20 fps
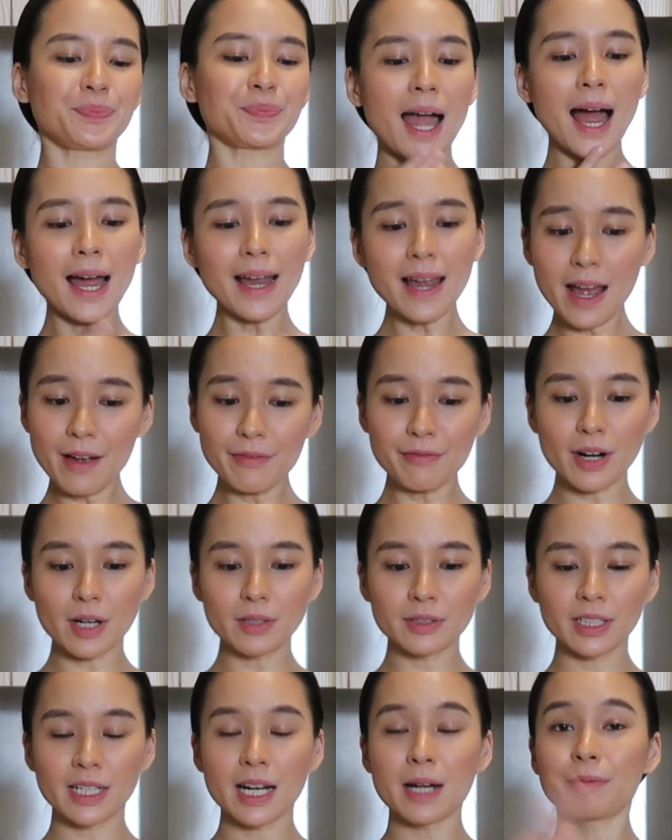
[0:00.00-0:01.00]
I have
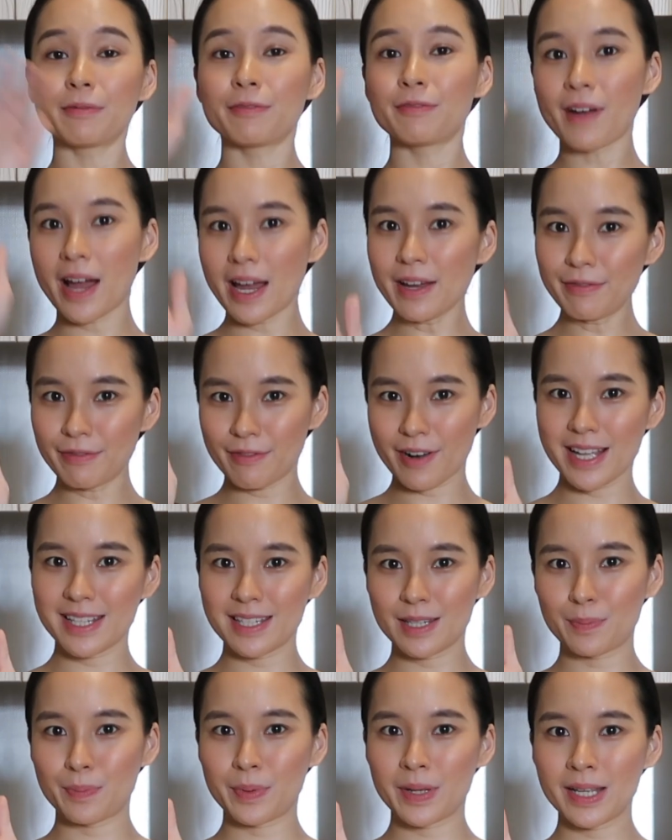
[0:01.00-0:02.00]
rounded up 5
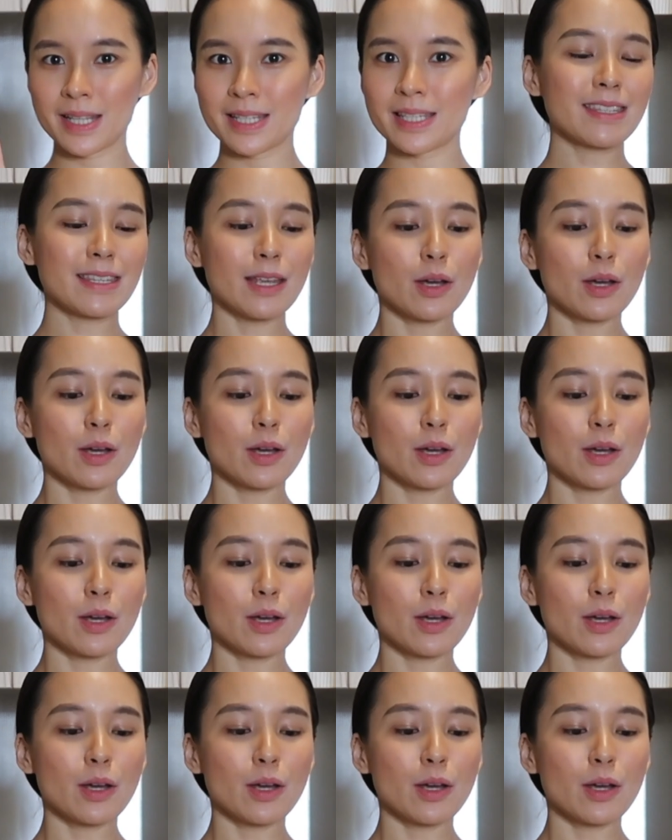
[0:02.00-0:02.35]
recipes.